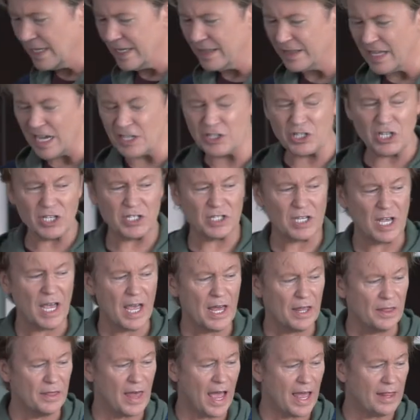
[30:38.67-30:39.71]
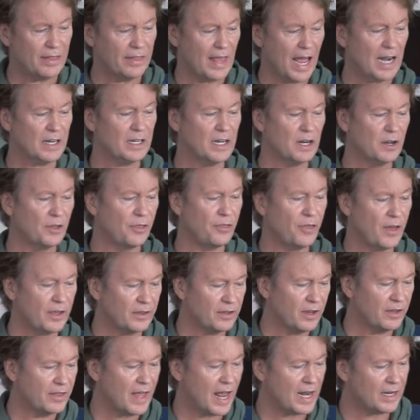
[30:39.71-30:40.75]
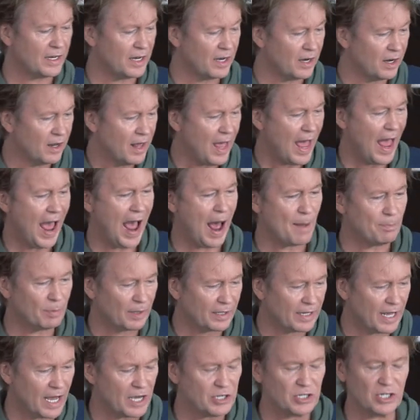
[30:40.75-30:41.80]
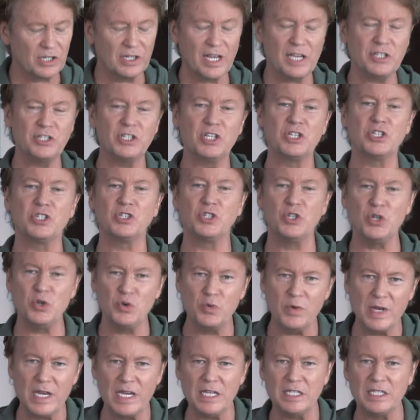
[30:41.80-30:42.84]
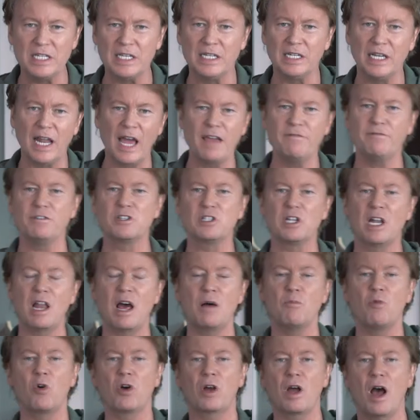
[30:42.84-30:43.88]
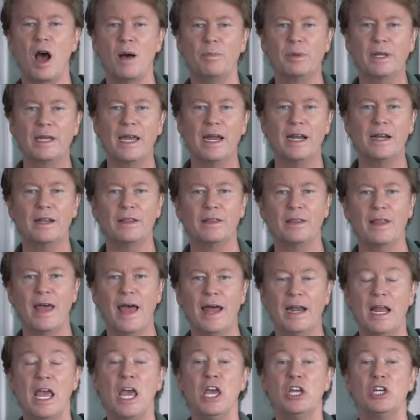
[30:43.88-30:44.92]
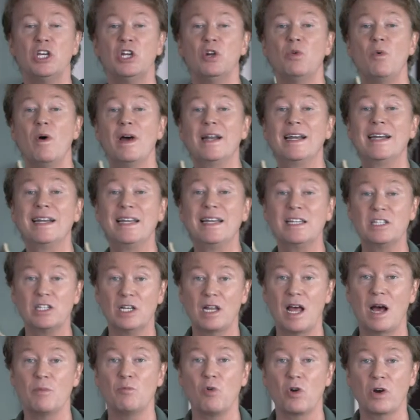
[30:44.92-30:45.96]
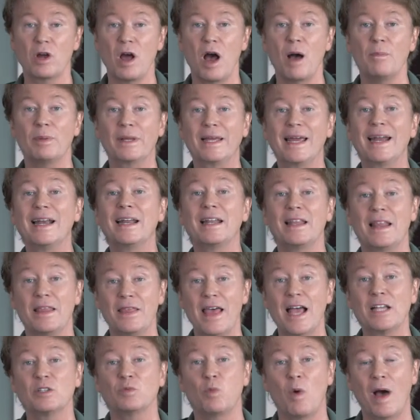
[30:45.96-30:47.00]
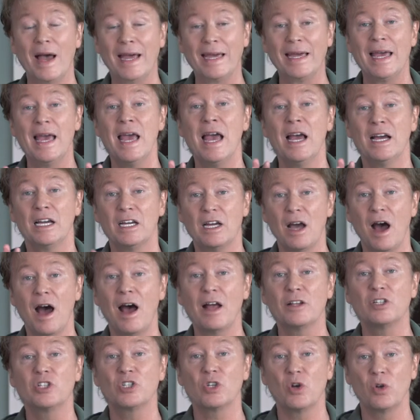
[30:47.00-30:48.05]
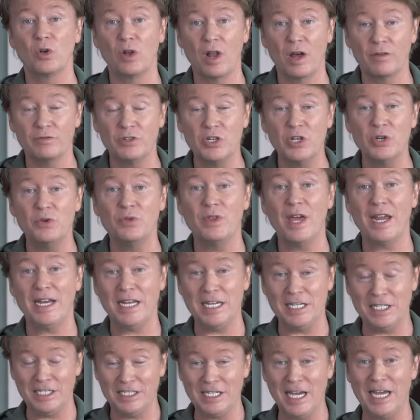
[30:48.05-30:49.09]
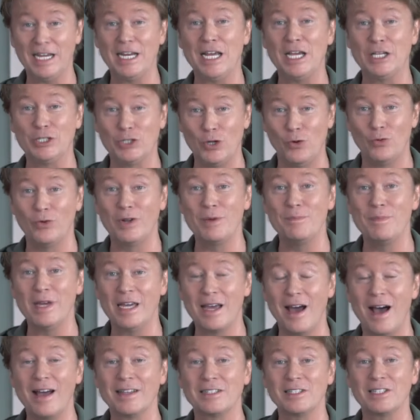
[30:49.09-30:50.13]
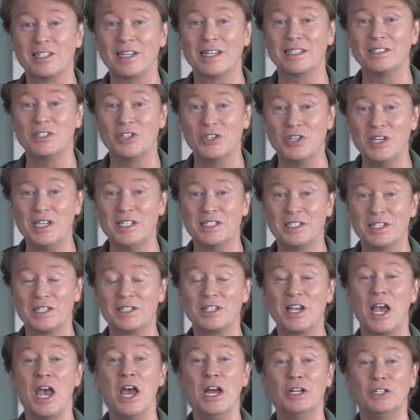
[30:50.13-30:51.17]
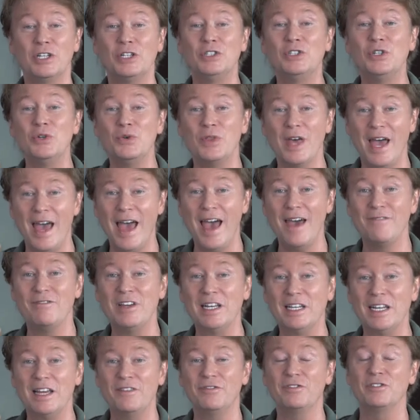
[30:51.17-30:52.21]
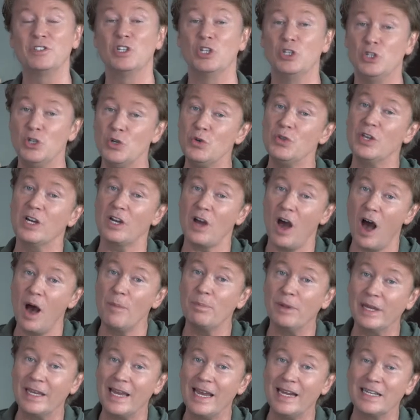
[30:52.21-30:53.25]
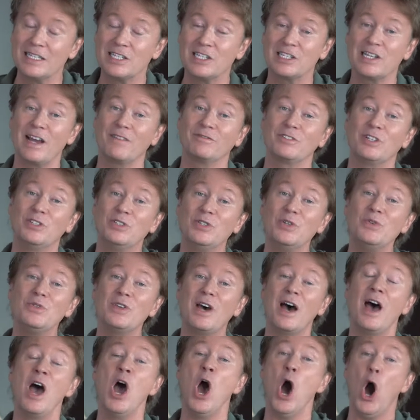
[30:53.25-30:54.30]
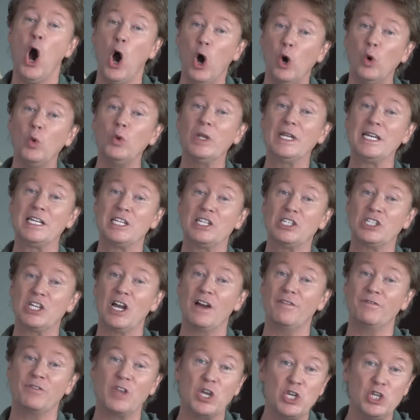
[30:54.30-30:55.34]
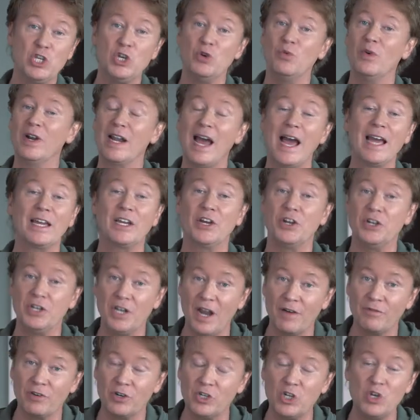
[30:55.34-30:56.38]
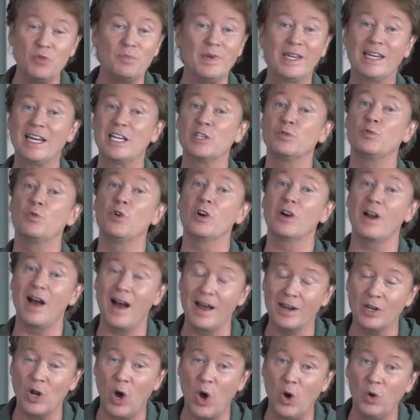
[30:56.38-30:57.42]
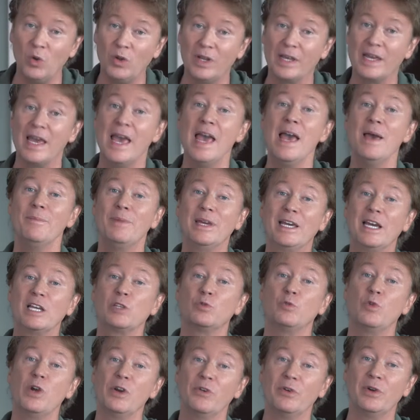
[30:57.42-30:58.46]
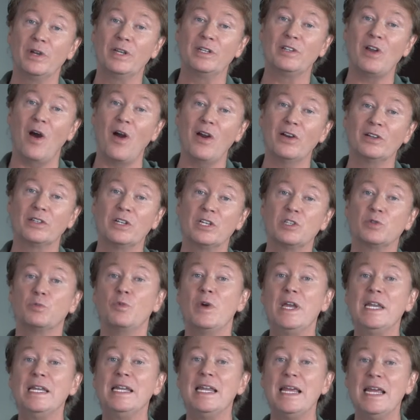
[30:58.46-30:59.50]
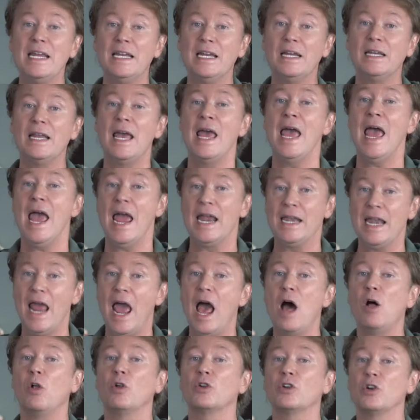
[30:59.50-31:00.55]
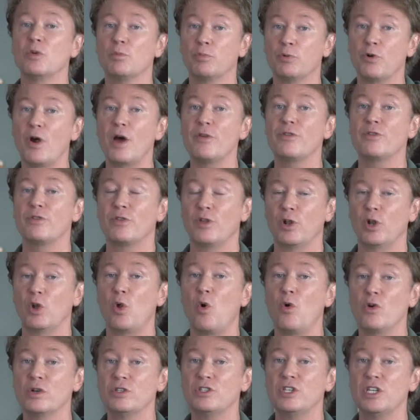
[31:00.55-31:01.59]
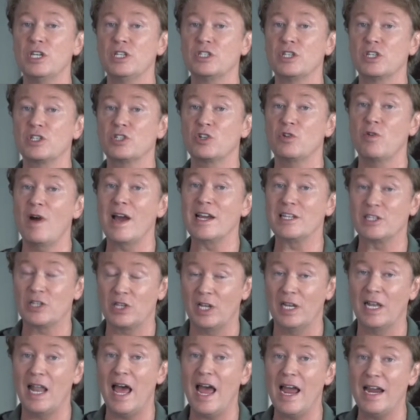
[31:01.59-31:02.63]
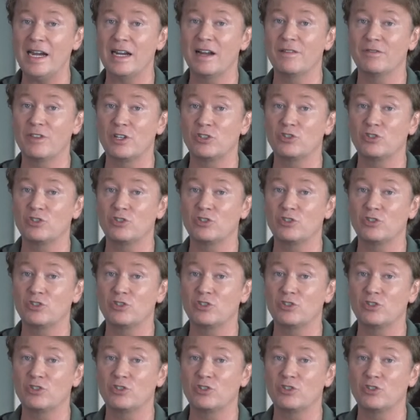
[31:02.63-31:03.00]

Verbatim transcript: that's just, that little thing there, that little application, that's just too easy. Life is a lot more complicated than that. You know what? It is a lot more complicated, and that's why God so loved you that He sent His only begotten Son, Jesus, to do the heavy lifting, to do the complicated stuff, to do the holy stuff that you and I could never do because we're unholy, because we're in darkness. We needed an elder brother, the Lord Jesus Christ, the Lion of the